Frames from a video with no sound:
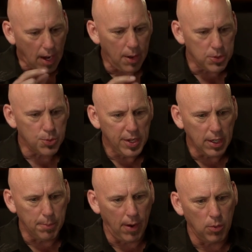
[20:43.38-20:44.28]
that I was
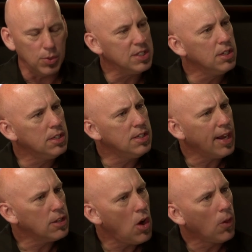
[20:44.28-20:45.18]
reading about was
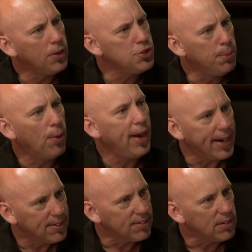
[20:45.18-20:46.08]
technology
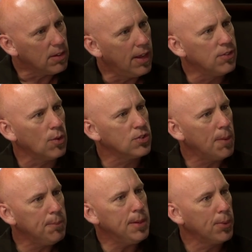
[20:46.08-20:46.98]
breaks. And so
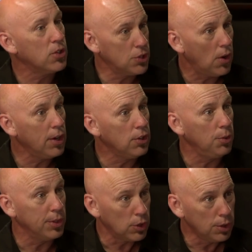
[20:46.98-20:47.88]
some people are starting
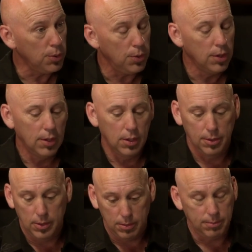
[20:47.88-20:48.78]
to include
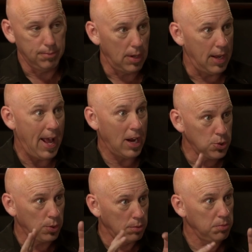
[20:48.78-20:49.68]
an
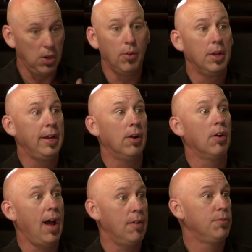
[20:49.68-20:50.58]
actual,
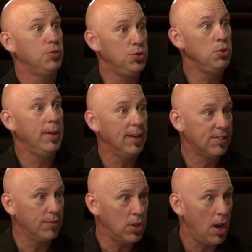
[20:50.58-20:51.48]
here, have 2
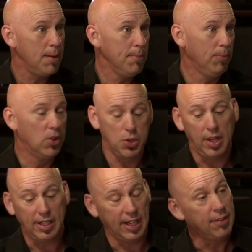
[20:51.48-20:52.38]
minutes of time. So
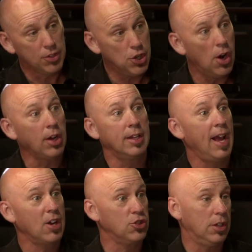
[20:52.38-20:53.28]
they give a chunk and
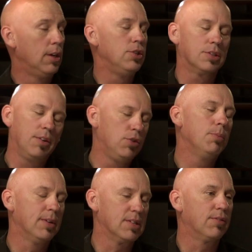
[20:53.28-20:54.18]
they actually just give
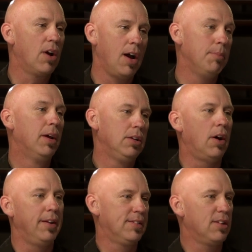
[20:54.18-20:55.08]
2 minutes of time,
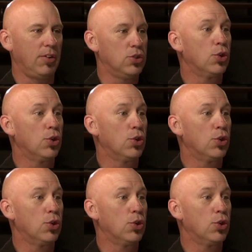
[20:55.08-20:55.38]
not necessarily